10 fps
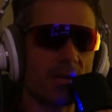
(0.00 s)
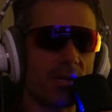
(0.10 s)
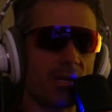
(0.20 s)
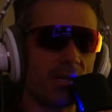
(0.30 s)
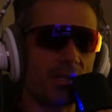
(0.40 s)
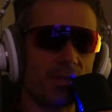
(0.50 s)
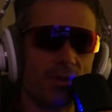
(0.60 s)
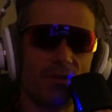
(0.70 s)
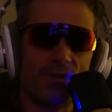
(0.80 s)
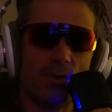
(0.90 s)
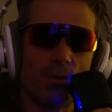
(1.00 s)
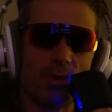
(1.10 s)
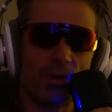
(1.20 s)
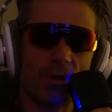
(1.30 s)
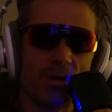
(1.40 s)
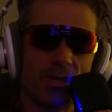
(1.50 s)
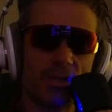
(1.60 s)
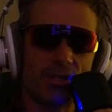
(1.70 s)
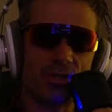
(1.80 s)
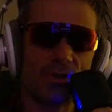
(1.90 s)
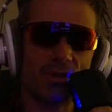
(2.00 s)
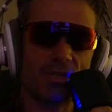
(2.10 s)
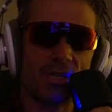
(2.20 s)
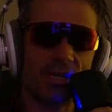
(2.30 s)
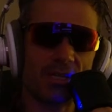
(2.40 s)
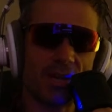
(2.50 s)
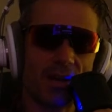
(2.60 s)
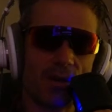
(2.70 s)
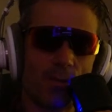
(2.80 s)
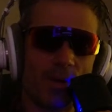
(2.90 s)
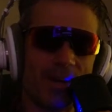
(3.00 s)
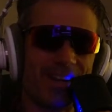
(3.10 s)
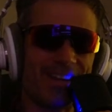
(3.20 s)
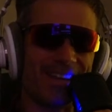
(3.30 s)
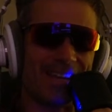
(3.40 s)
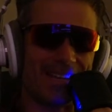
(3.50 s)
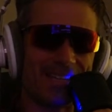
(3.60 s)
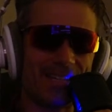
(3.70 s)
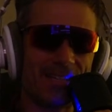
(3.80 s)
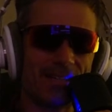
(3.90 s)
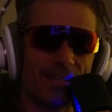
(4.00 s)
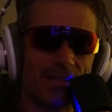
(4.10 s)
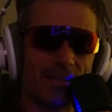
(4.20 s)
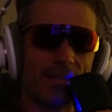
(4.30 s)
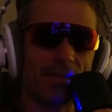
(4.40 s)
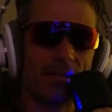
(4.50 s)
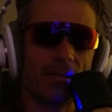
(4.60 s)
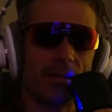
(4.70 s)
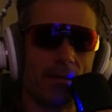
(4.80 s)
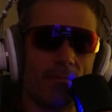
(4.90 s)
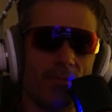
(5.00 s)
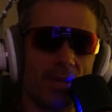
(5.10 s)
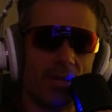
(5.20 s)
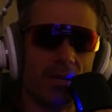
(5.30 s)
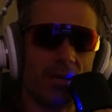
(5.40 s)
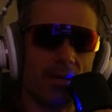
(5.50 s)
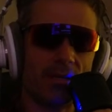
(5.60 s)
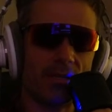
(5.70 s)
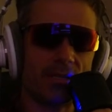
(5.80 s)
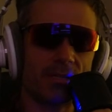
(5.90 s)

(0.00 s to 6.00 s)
So even order and certainty is not quite it, because